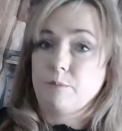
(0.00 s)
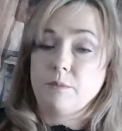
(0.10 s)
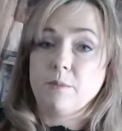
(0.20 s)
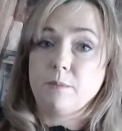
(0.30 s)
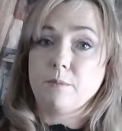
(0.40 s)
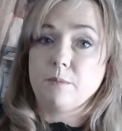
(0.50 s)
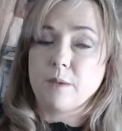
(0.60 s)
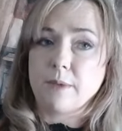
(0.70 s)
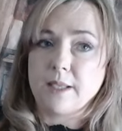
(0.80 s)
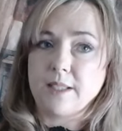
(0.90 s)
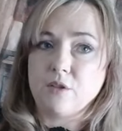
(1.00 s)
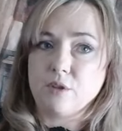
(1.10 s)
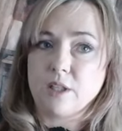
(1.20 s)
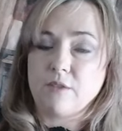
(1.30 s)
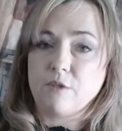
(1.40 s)
the, the message
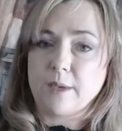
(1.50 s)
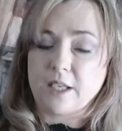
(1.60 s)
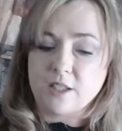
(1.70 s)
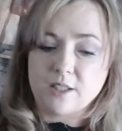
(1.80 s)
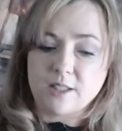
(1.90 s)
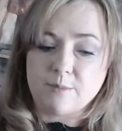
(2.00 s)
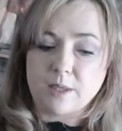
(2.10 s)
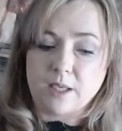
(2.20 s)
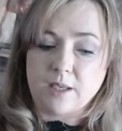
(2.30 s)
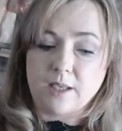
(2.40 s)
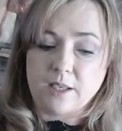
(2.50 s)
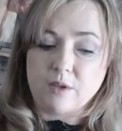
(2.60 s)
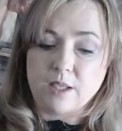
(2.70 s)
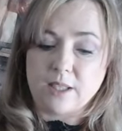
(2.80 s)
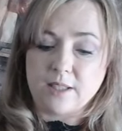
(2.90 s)
or the information that's being
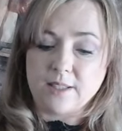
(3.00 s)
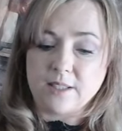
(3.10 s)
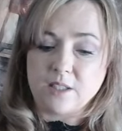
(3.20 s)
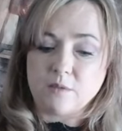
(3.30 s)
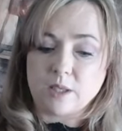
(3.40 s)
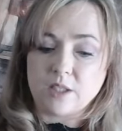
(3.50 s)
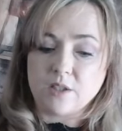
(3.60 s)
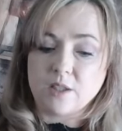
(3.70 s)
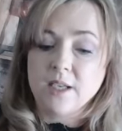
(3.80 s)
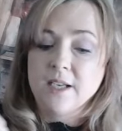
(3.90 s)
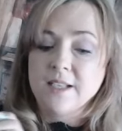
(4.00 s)
given in this situation.